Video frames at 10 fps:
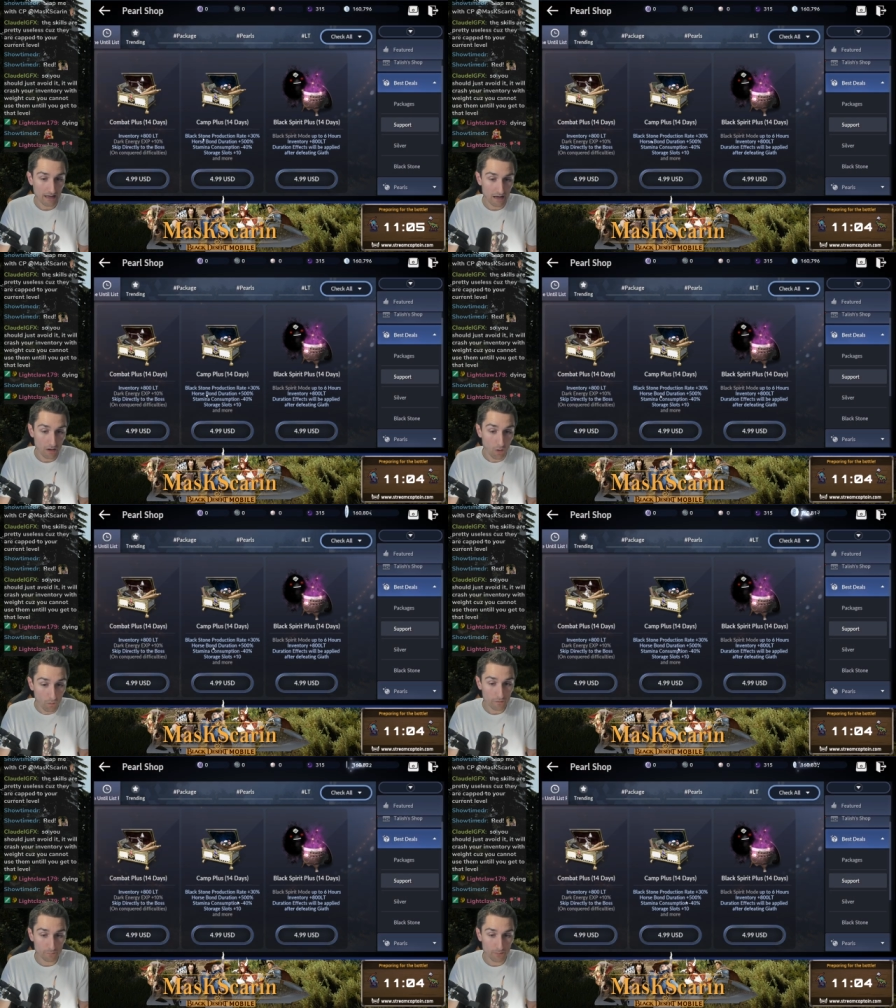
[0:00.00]
Uh,
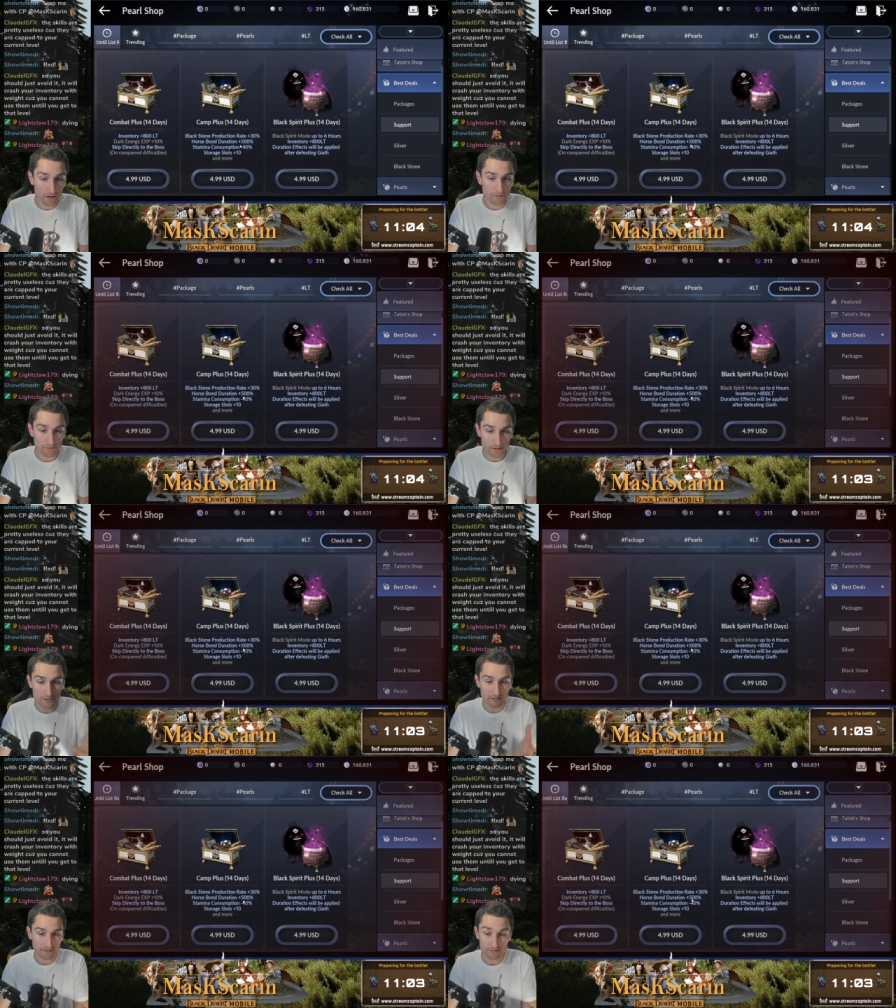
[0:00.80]
horse bond
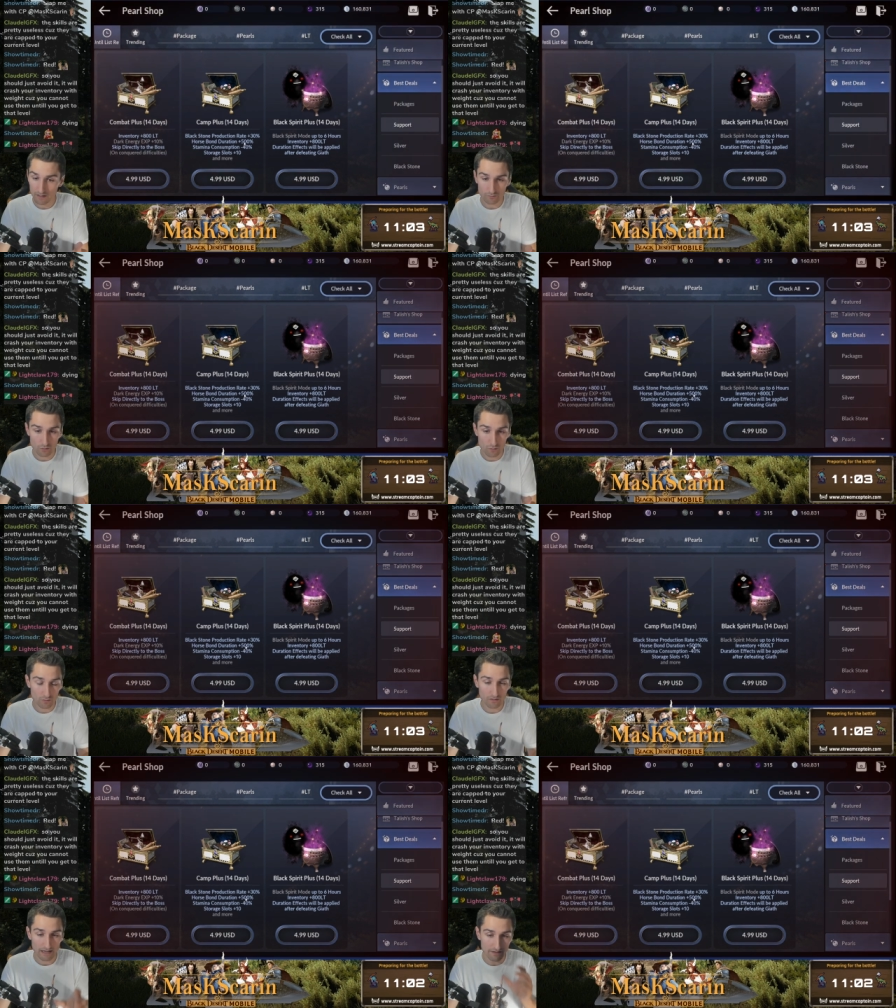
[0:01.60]
duration, that sounds
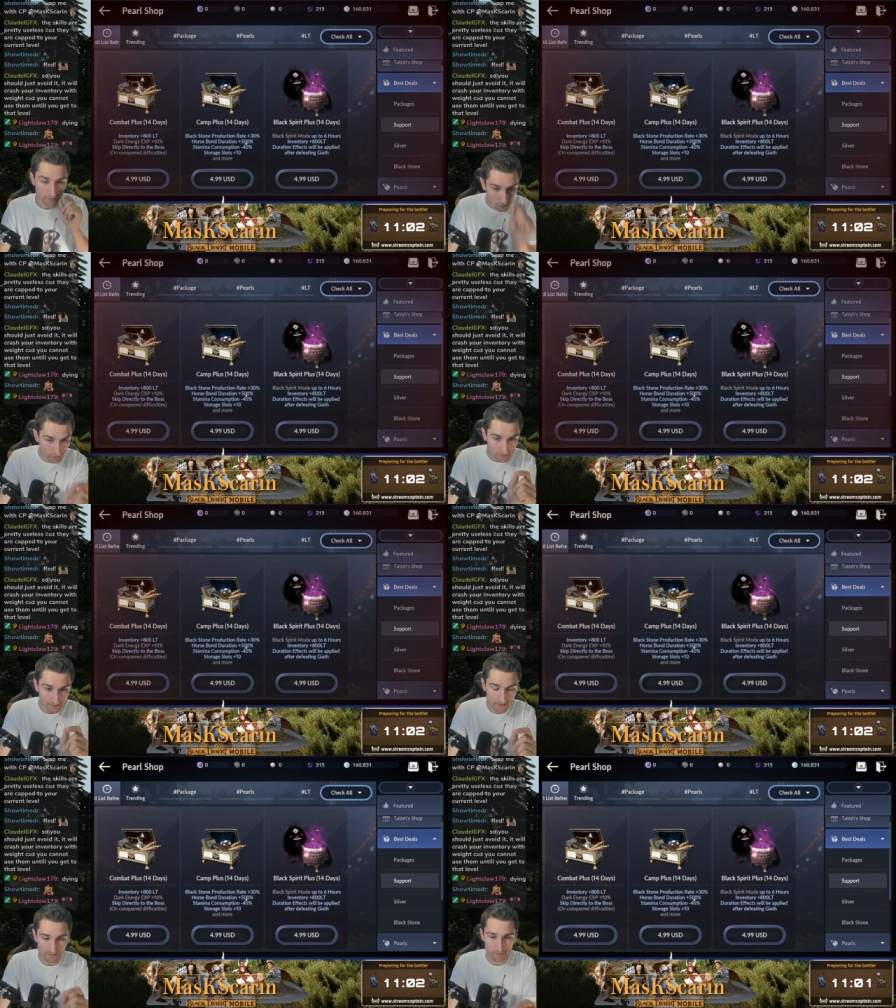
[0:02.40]
cool. I haven't learned
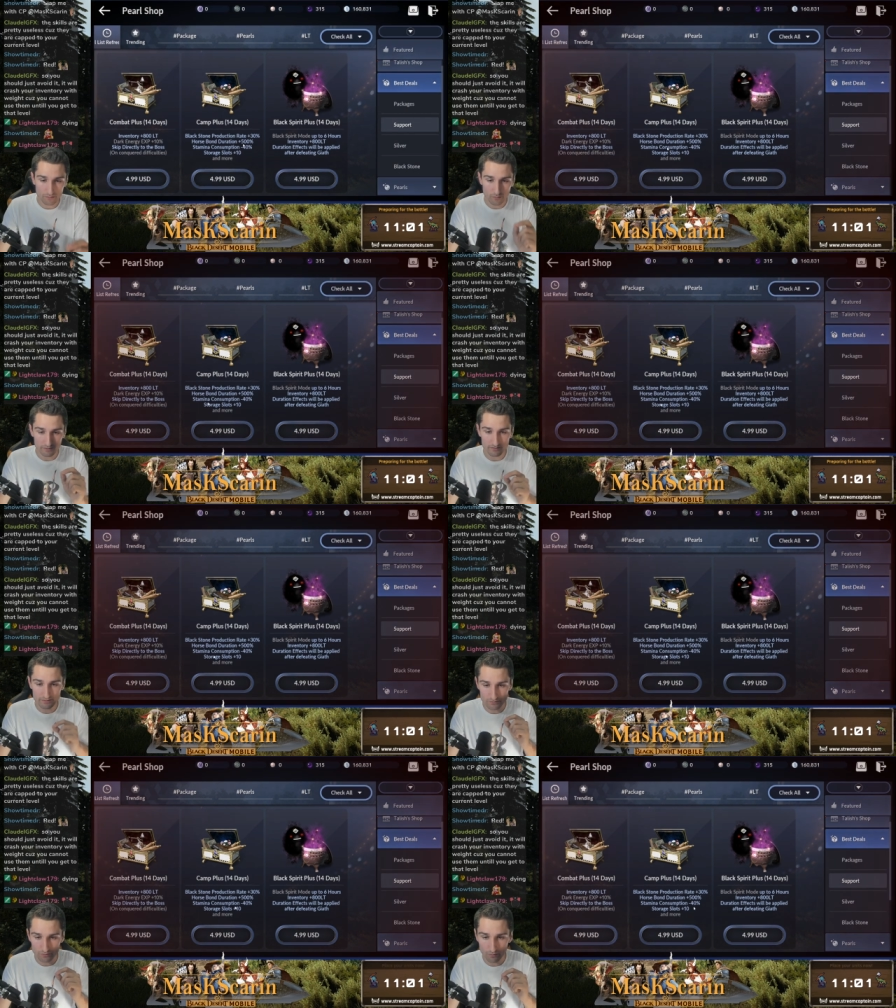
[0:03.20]
enough about
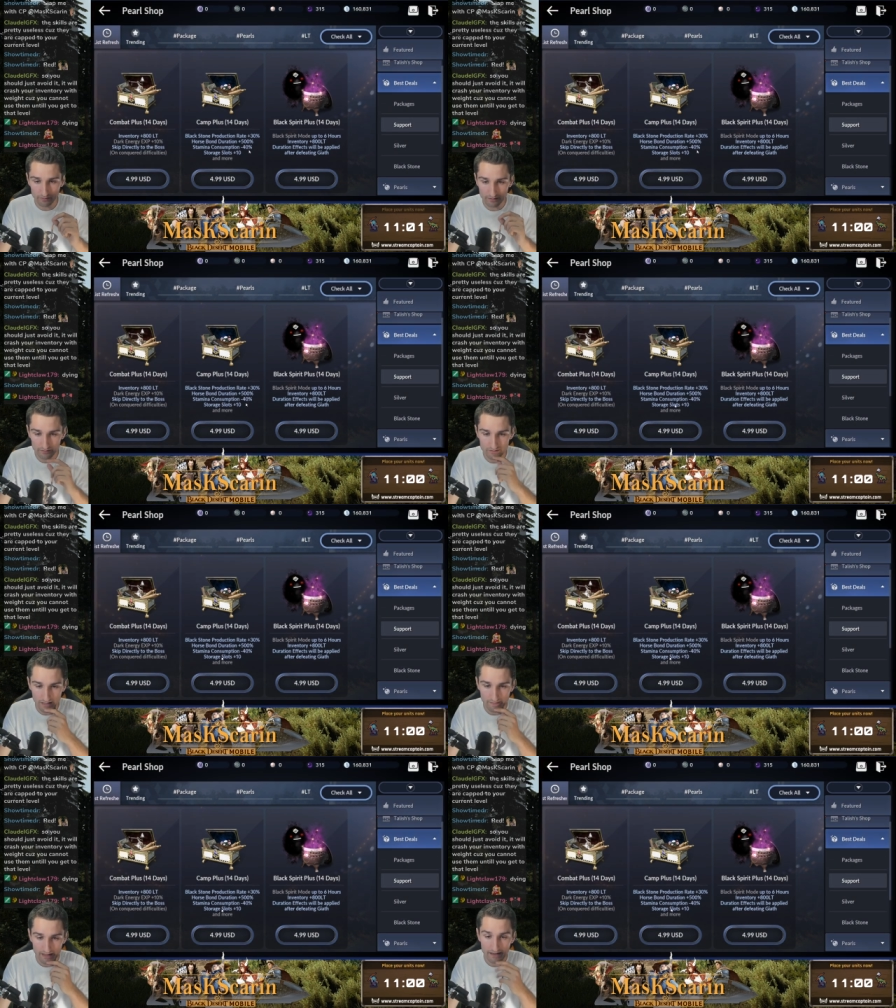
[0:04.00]
horses to totally
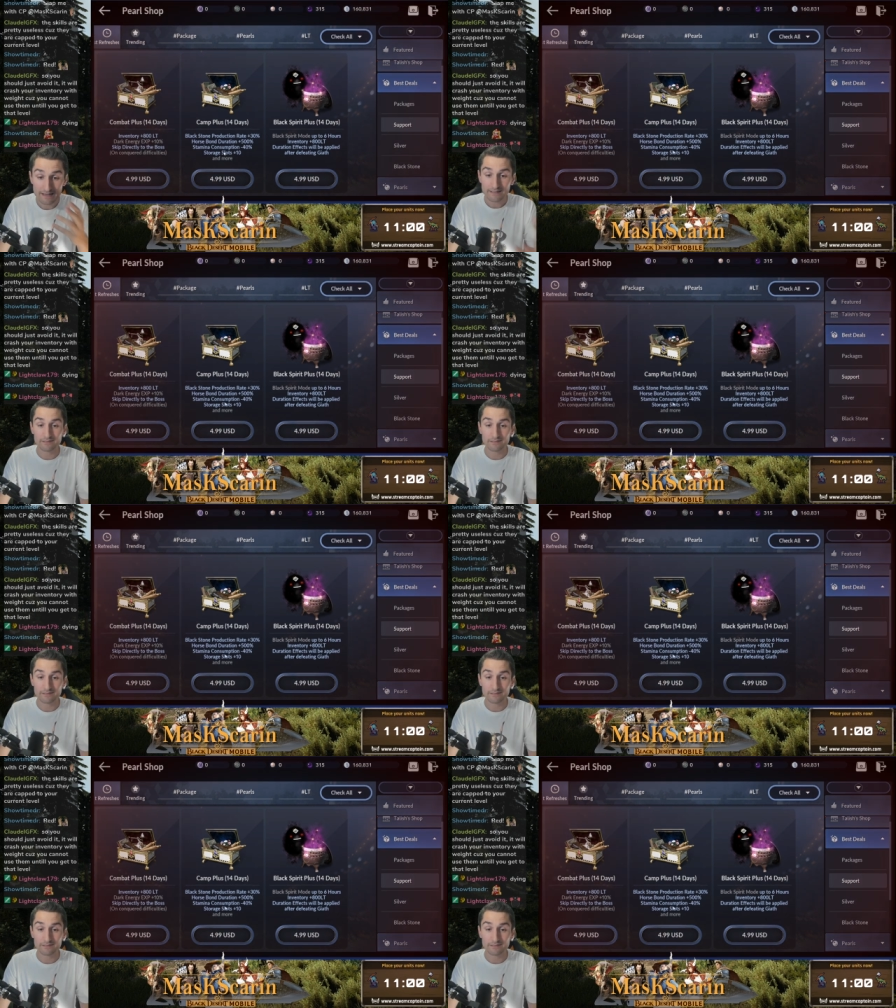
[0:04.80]
understand that.